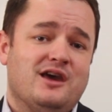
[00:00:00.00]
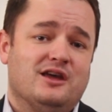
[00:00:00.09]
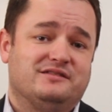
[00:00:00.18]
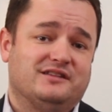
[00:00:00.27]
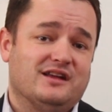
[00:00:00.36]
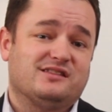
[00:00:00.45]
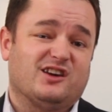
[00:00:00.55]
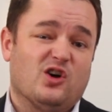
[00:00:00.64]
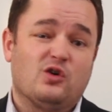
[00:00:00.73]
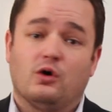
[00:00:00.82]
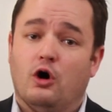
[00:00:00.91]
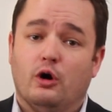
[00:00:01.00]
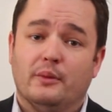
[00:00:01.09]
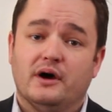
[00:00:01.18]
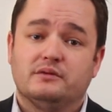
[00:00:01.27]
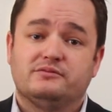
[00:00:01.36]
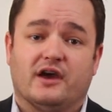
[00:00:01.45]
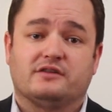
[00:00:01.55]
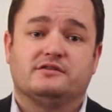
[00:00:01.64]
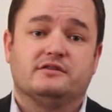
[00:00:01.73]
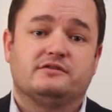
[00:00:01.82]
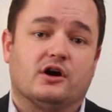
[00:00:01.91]
in states like Oklahoma,
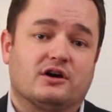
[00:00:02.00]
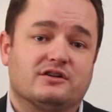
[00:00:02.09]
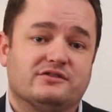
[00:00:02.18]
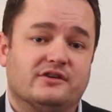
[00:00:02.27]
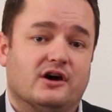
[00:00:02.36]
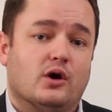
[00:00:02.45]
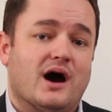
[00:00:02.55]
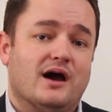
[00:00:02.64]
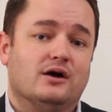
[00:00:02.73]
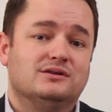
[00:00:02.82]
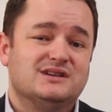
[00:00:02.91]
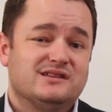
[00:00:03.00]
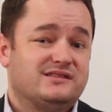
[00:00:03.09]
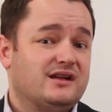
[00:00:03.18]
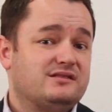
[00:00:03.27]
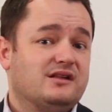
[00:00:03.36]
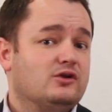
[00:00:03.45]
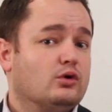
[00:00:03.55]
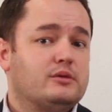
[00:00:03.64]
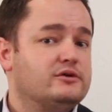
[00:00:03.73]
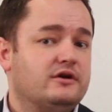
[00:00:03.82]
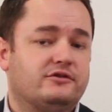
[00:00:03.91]
Texas, Arkansas, and Ohio, states not
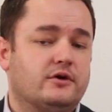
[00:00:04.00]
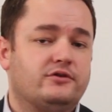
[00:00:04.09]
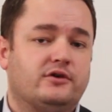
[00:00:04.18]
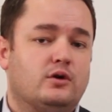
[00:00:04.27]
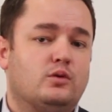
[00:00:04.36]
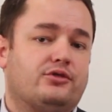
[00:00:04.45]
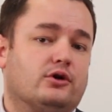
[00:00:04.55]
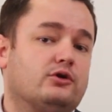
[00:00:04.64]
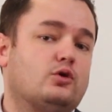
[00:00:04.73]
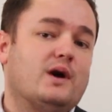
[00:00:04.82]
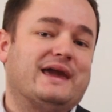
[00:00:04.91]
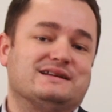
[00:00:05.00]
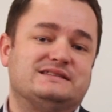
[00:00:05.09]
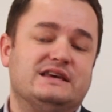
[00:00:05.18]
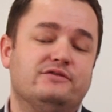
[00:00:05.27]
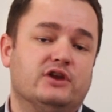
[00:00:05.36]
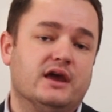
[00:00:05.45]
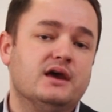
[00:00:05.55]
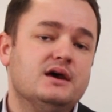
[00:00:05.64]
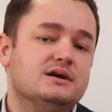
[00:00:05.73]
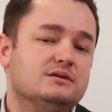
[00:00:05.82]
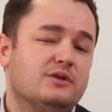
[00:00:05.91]
normally associated with earthquake activity.
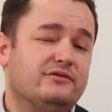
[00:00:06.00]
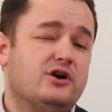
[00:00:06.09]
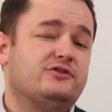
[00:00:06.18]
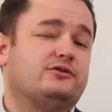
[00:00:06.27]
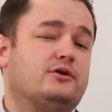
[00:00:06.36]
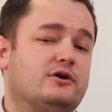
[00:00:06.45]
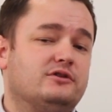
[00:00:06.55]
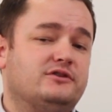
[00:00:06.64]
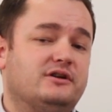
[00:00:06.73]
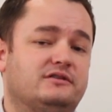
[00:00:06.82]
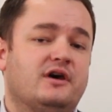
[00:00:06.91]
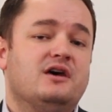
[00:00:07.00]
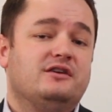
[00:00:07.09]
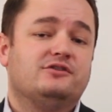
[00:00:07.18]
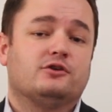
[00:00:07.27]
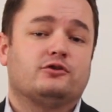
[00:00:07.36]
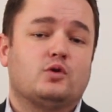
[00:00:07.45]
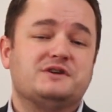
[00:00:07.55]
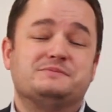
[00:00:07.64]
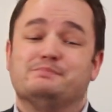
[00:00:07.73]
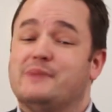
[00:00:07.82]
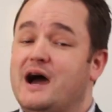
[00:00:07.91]
You might have also heard that these
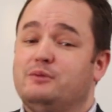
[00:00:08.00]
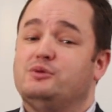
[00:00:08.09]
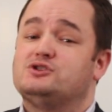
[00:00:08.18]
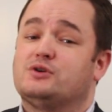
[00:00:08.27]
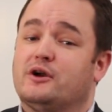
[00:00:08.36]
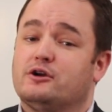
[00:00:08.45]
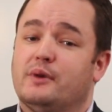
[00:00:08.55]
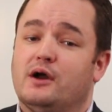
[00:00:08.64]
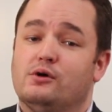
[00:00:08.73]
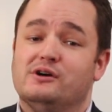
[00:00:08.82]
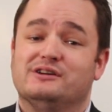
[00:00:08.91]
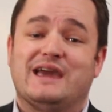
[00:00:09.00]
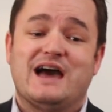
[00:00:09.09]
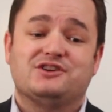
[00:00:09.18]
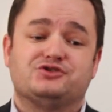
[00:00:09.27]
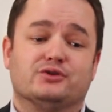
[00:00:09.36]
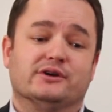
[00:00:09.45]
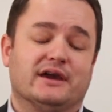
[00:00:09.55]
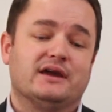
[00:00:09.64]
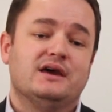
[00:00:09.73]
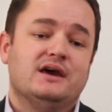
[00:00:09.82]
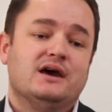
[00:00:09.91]
earthquakes might be triggered by oil and gas drilling.